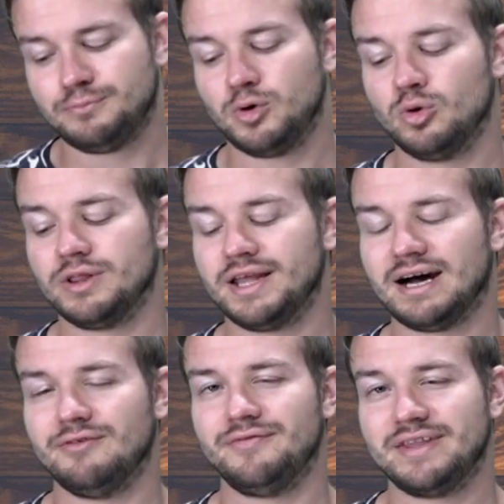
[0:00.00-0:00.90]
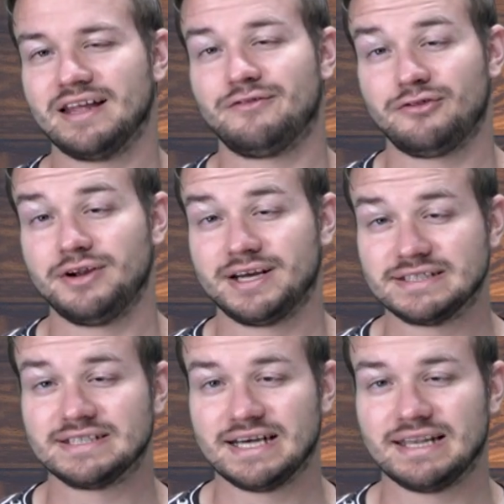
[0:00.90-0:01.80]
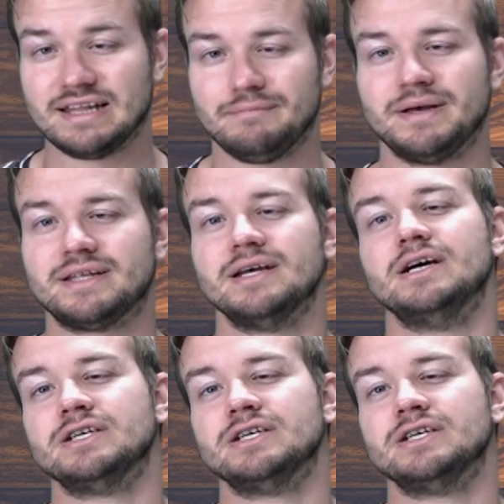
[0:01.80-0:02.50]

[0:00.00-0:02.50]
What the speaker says: pull down that frequency a little bit.